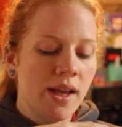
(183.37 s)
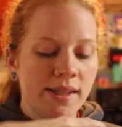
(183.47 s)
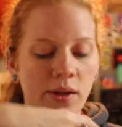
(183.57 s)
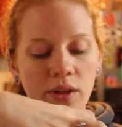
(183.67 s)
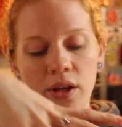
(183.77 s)

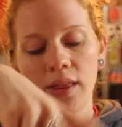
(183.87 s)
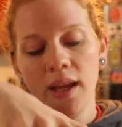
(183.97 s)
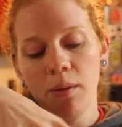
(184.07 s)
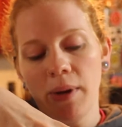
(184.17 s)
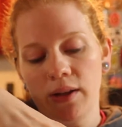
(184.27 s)
So the good
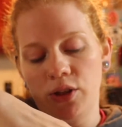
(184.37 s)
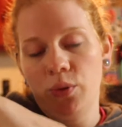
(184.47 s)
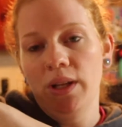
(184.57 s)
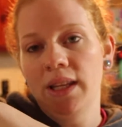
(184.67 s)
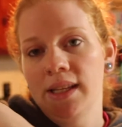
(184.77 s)
thing about
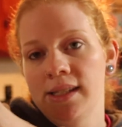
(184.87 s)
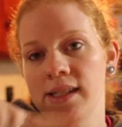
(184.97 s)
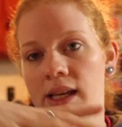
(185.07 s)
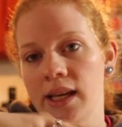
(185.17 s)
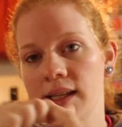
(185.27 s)
doing
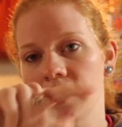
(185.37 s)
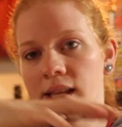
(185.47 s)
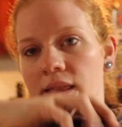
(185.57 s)
this is